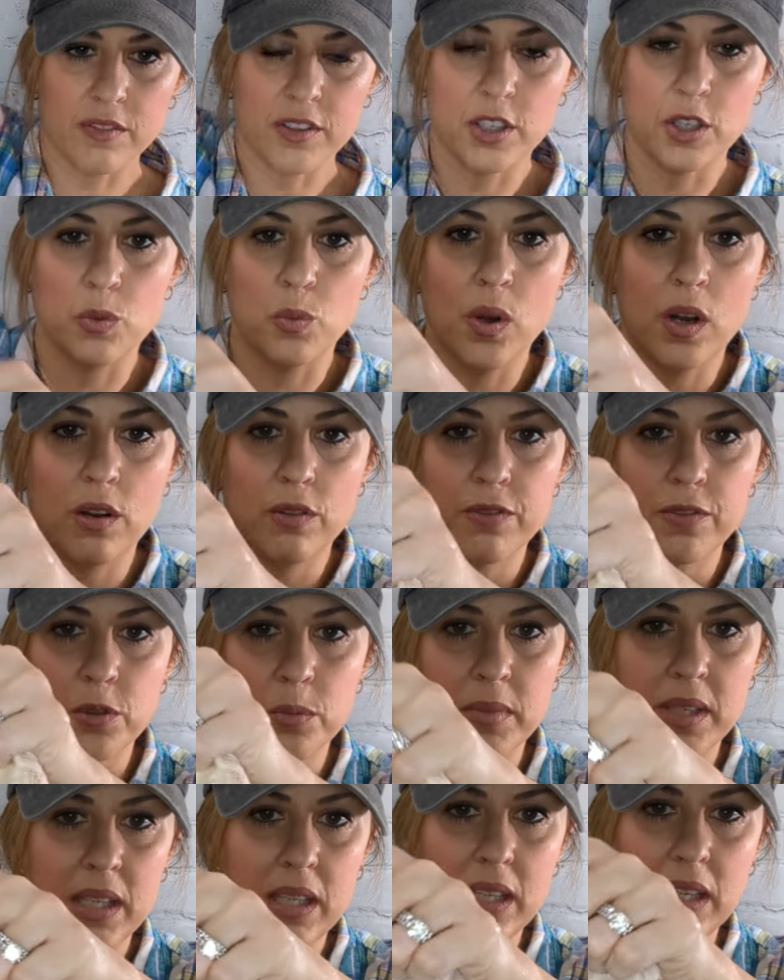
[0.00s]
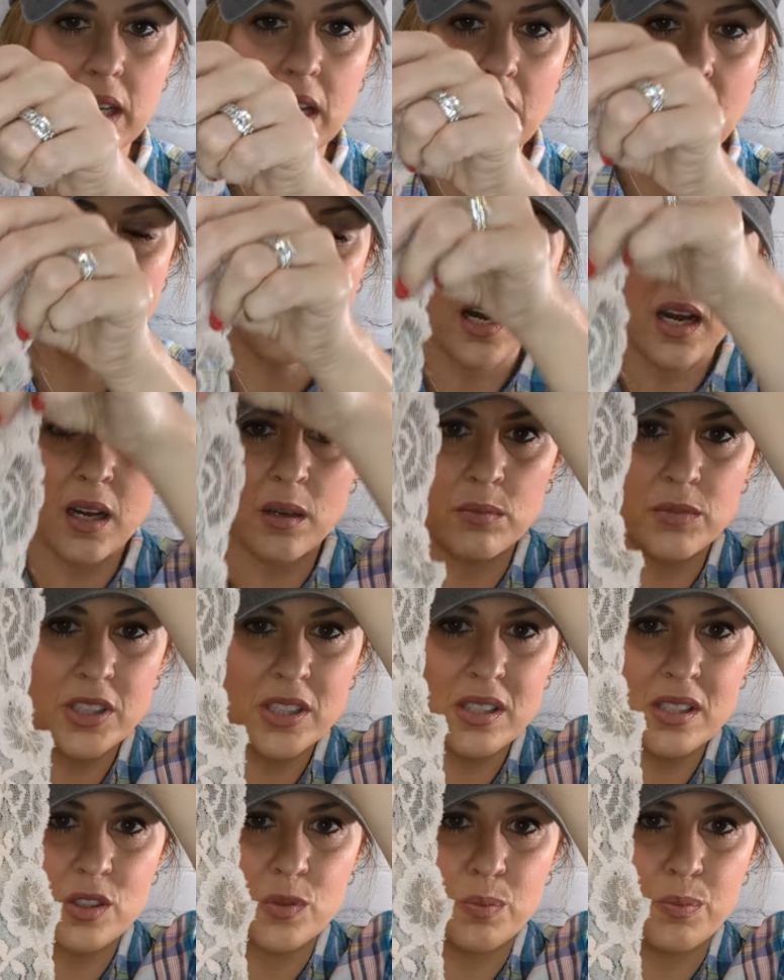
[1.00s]
very well for me.
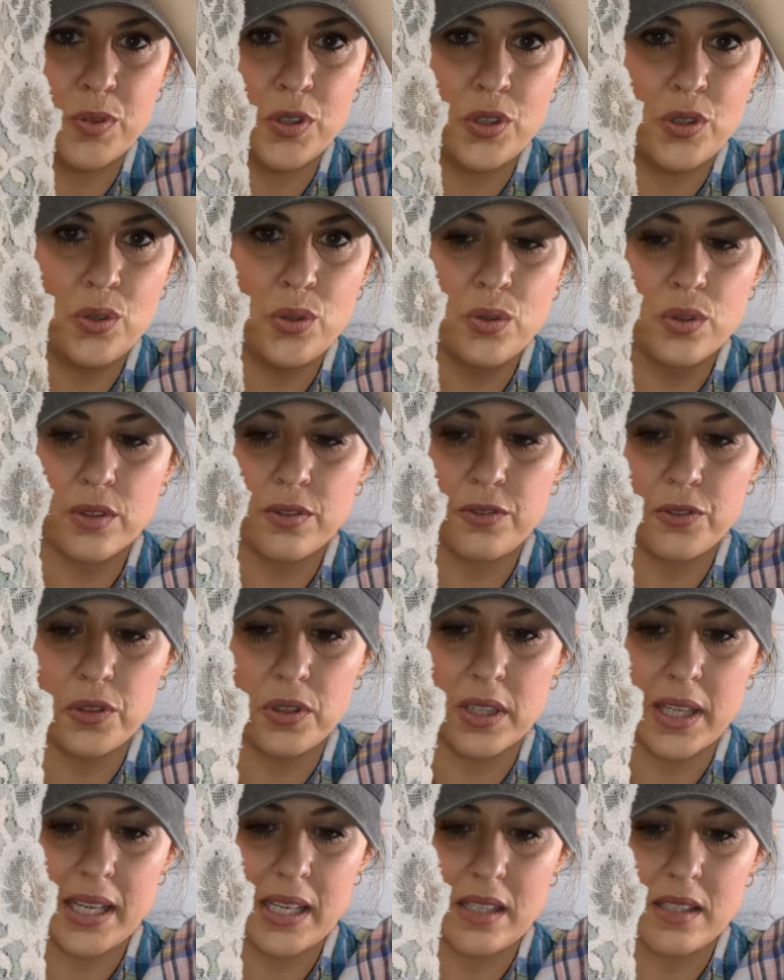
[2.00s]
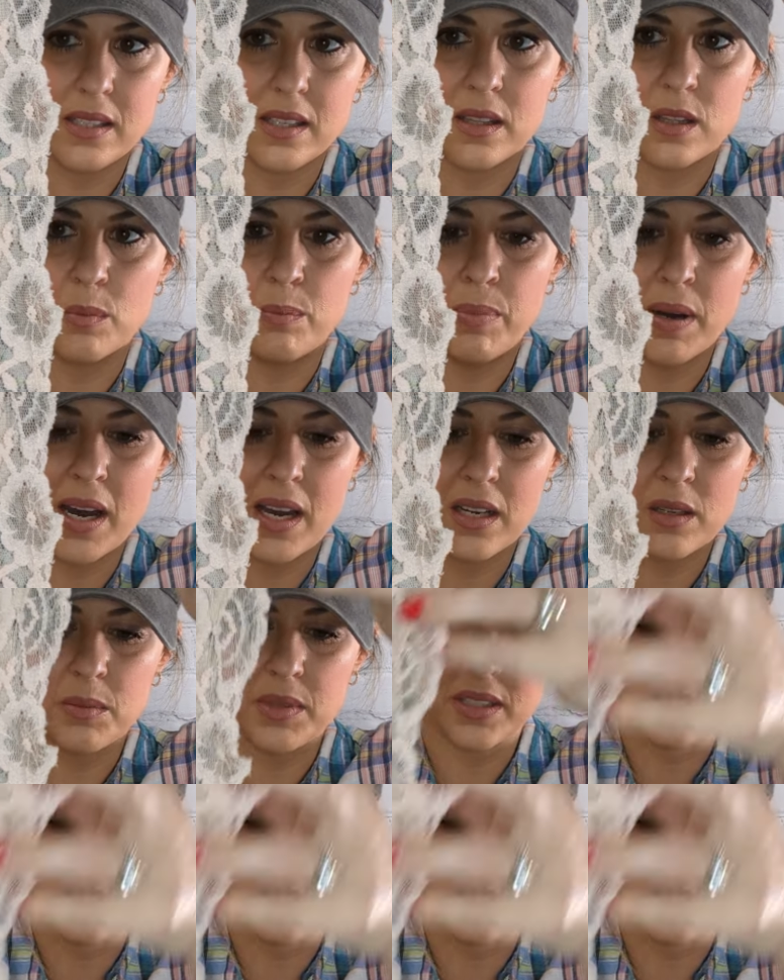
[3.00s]
Just this beautiful lace at the bottom.